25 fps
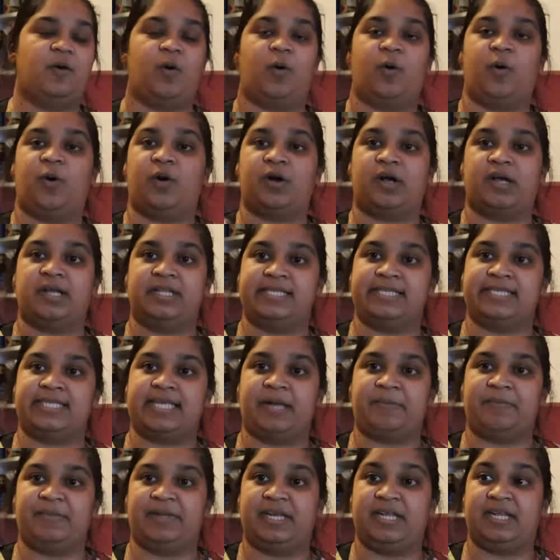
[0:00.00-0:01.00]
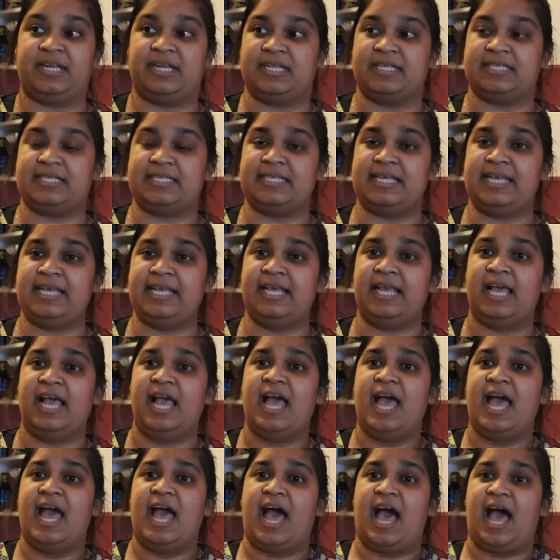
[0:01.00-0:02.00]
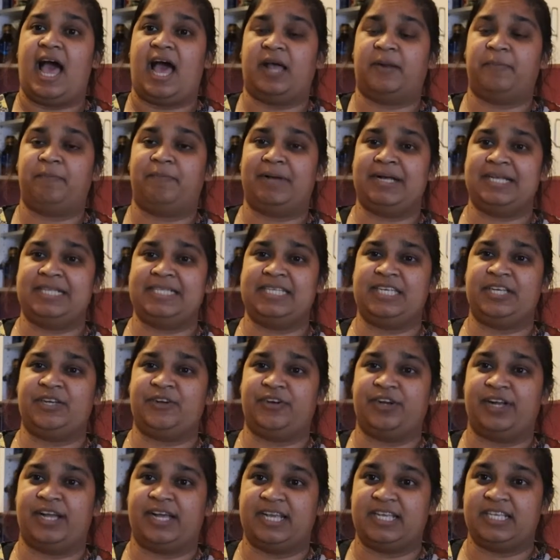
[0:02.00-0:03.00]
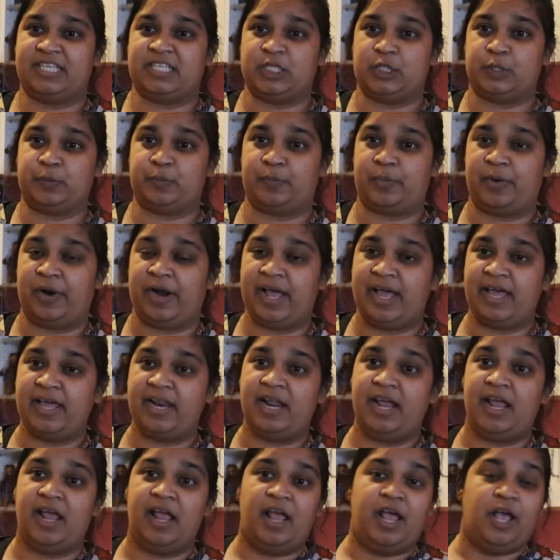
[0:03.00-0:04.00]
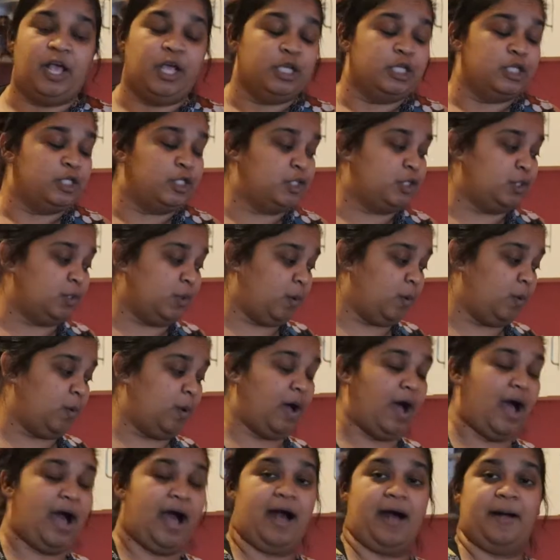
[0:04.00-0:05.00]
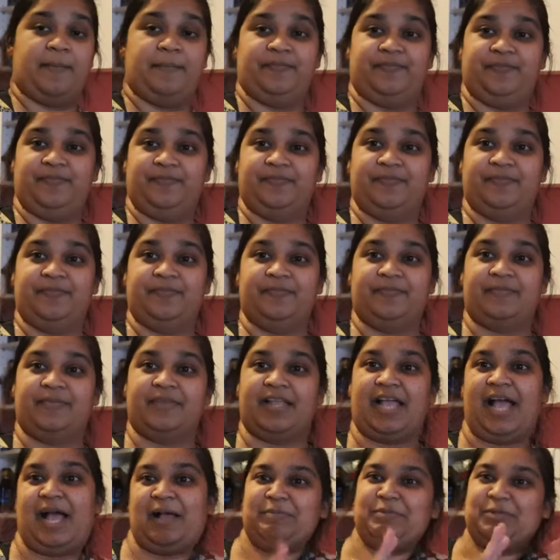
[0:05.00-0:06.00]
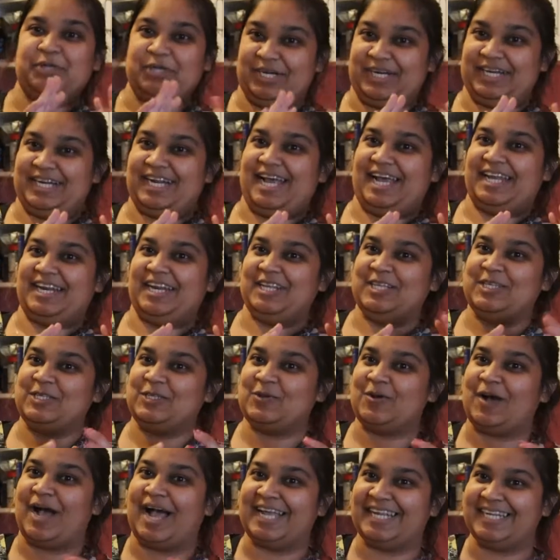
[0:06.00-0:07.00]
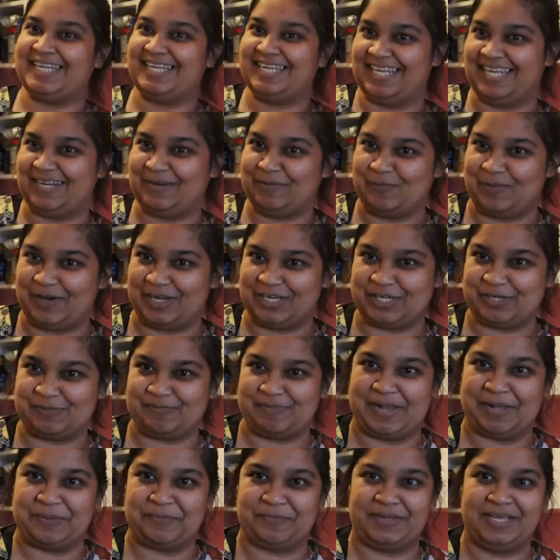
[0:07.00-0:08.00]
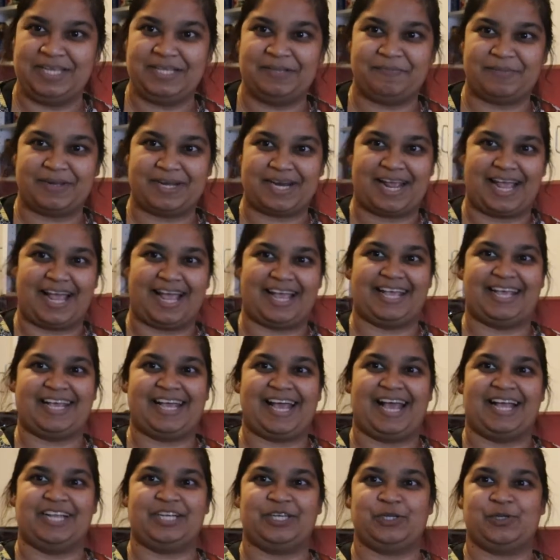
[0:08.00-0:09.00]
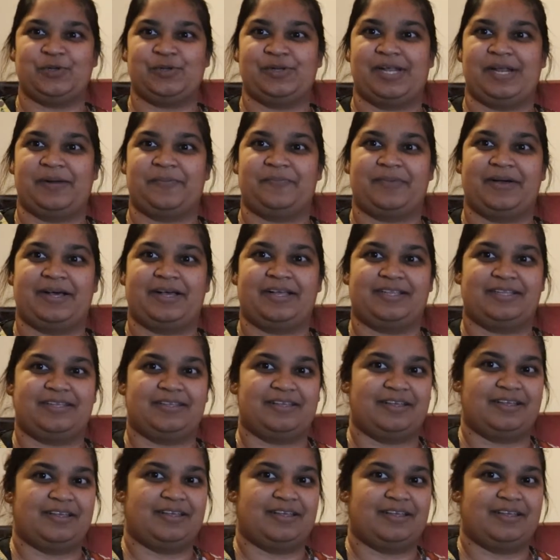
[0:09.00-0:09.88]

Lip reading: or contaminate the sink, and bacteria is spread. So I'm Trinidadian, so I did wash my meat, but I can't show that part.